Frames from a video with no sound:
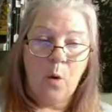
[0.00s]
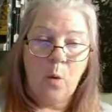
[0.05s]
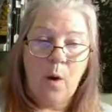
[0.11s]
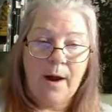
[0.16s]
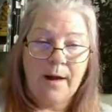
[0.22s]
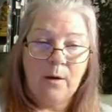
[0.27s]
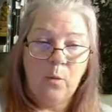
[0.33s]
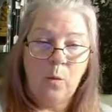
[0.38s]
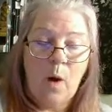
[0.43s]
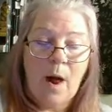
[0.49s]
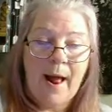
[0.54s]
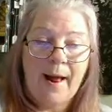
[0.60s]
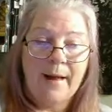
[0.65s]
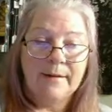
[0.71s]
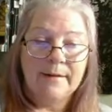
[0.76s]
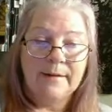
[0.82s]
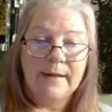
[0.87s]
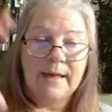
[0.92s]
Okay, because I'm
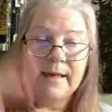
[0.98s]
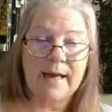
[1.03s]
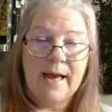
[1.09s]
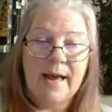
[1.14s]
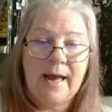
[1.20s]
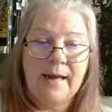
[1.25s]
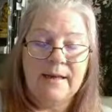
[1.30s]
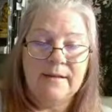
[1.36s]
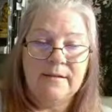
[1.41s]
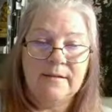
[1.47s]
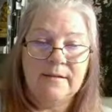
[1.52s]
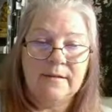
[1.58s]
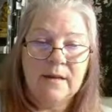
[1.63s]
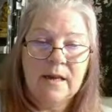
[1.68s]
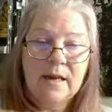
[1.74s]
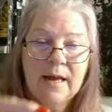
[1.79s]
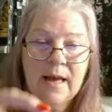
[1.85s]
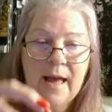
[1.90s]
seeing that you're
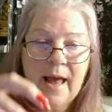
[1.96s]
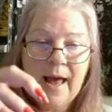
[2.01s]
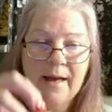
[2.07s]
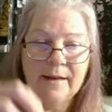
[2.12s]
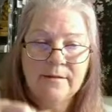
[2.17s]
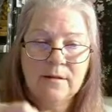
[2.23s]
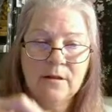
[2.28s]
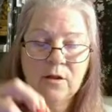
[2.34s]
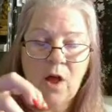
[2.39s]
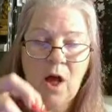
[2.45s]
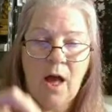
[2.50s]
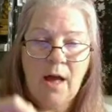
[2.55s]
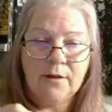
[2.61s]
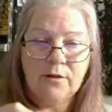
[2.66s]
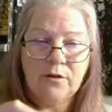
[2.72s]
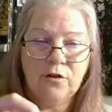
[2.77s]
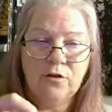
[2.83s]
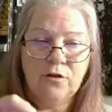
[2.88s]
around for quite a
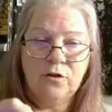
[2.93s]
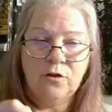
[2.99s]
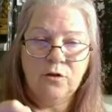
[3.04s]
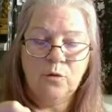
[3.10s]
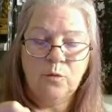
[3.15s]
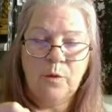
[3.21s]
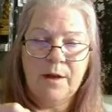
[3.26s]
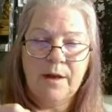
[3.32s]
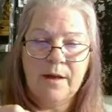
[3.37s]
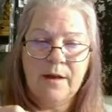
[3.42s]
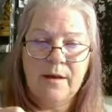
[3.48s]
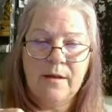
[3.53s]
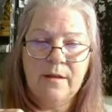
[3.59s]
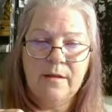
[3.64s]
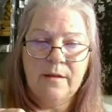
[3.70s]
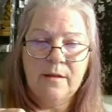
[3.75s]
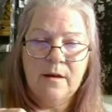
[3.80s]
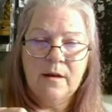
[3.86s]
while. And again,
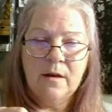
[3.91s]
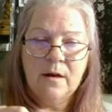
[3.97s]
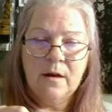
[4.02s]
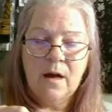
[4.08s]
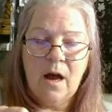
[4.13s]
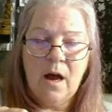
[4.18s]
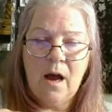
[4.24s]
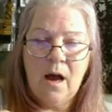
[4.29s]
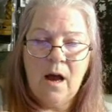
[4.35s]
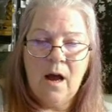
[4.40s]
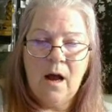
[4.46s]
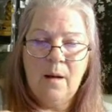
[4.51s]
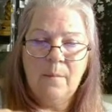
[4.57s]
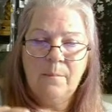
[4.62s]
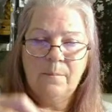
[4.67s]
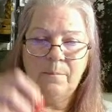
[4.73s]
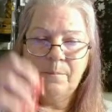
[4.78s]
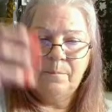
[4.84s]
it's has a
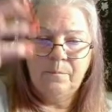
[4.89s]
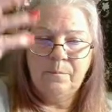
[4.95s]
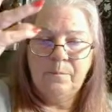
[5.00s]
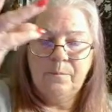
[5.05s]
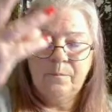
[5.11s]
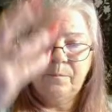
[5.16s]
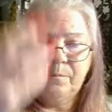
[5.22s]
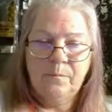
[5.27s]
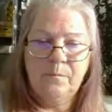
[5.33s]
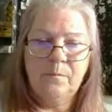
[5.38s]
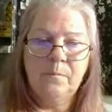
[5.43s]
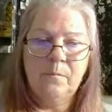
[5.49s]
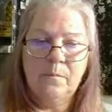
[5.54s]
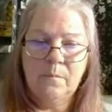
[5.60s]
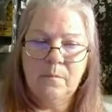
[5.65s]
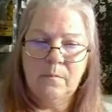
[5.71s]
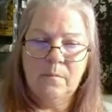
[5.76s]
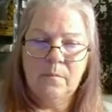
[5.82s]
lot to do
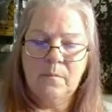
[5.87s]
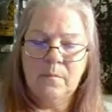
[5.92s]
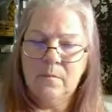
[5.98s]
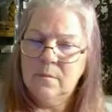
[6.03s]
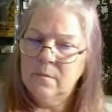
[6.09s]
with